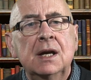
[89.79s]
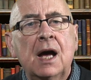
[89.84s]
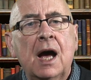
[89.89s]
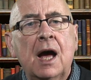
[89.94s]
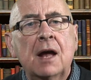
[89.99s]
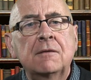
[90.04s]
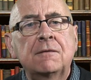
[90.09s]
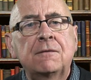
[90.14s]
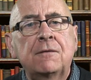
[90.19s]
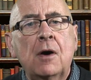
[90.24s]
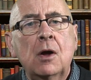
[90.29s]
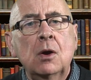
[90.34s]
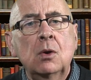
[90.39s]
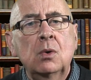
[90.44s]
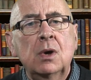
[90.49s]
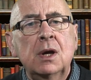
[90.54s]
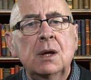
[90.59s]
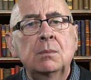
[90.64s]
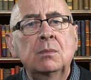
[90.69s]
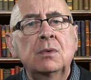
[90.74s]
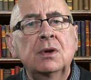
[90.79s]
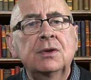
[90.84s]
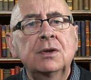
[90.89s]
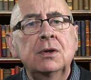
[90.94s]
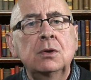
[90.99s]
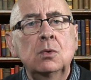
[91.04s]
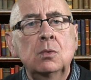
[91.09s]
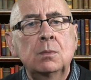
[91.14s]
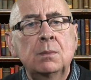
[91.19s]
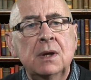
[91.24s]
and follow him with
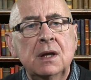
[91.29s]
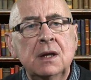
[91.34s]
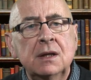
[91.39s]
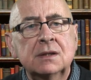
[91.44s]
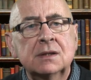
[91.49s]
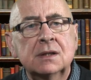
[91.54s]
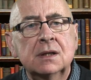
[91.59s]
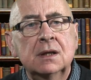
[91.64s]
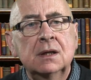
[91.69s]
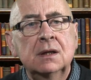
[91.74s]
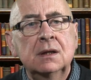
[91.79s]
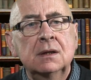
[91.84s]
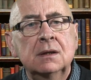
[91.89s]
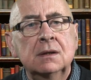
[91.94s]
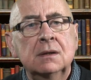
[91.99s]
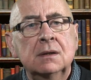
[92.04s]
humility.